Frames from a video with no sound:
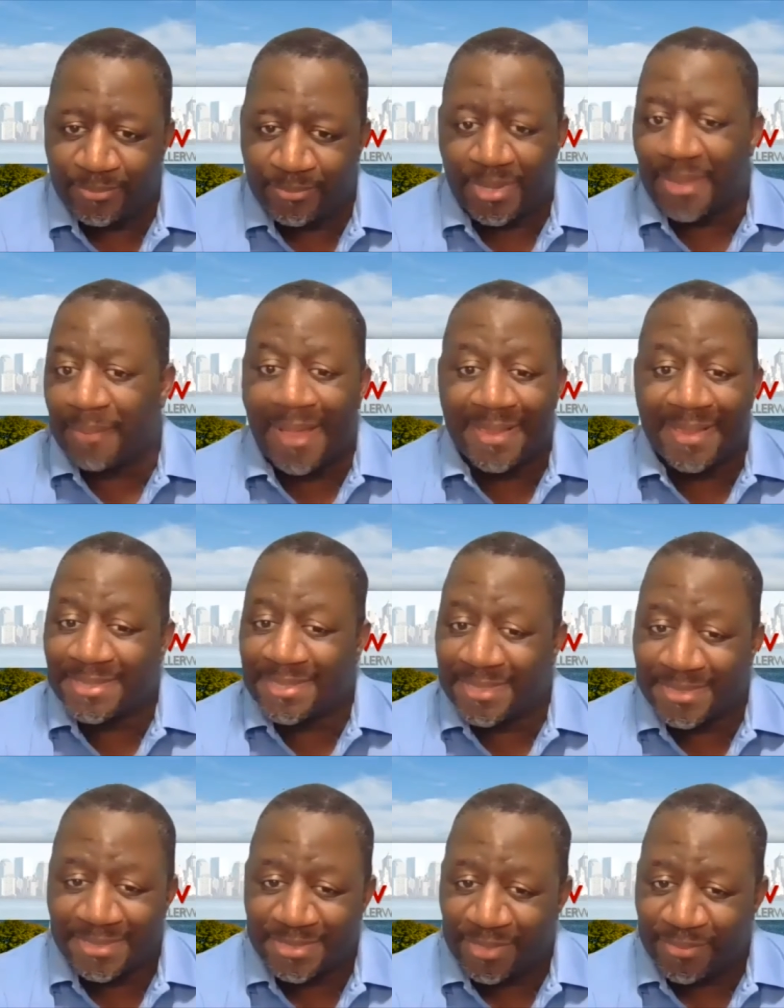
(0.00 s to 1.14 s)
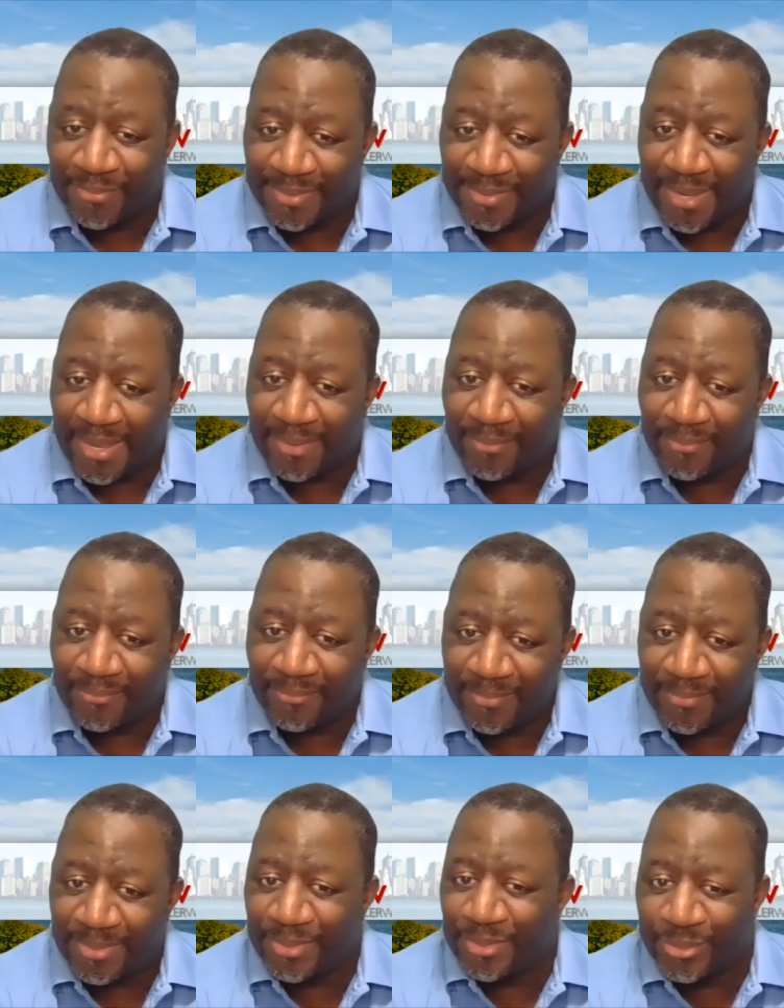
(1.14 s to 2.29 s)
politics and stuff like that
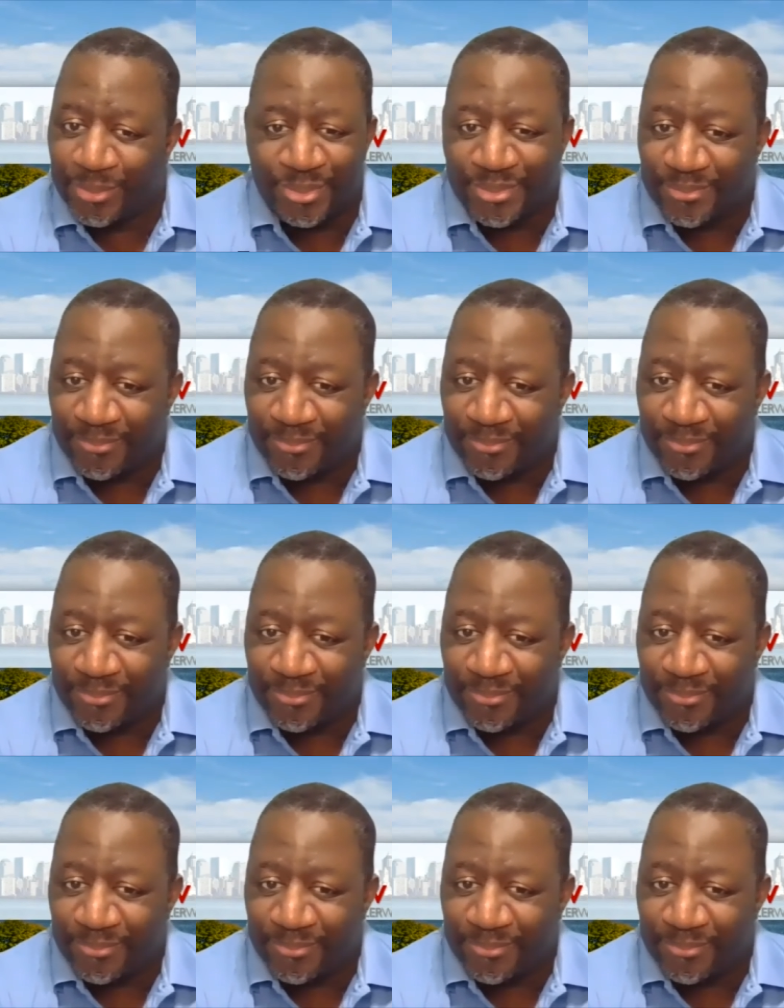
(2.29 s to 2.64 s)
and news?